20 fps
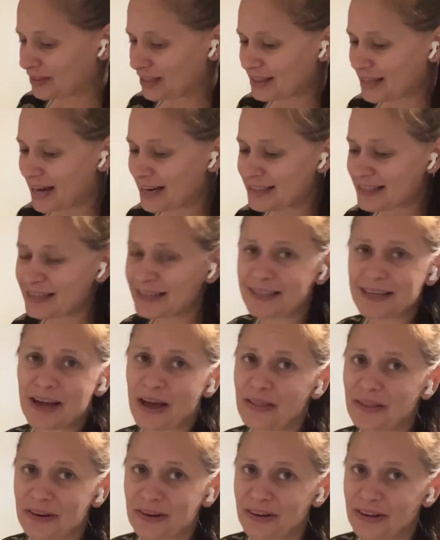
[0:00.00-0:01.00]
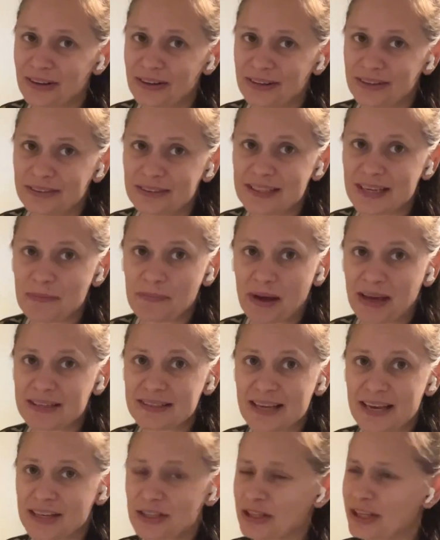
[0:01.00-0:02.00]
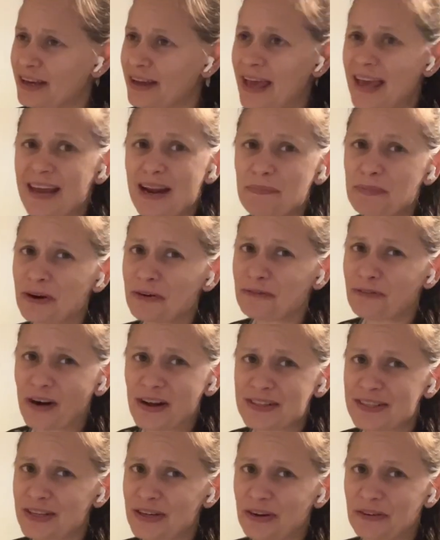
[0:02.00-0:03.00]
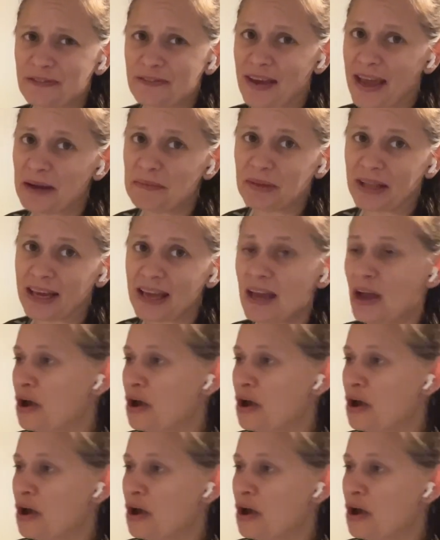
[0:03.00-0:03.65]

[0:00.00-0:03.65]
That is another tip I say, hit up your friends and your family.